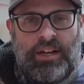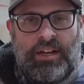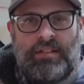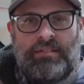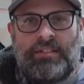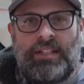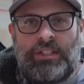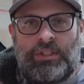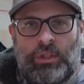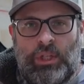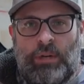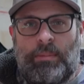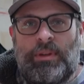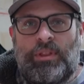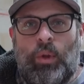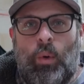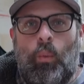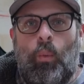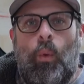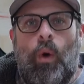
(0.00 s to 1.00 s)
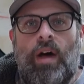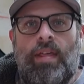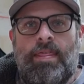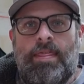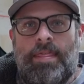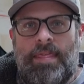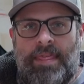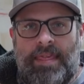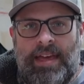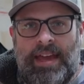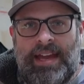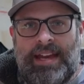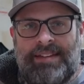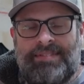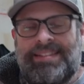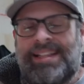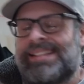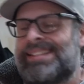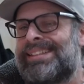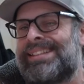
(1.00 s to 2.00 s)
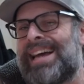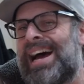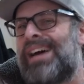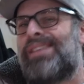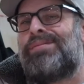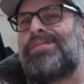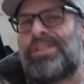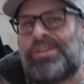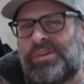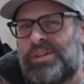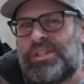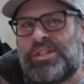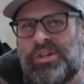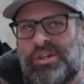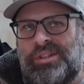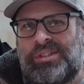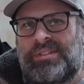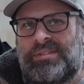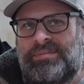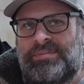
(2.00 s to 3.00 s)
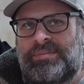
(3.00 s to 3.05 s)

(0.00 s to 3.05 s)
let's talk about the one thing that's not very good,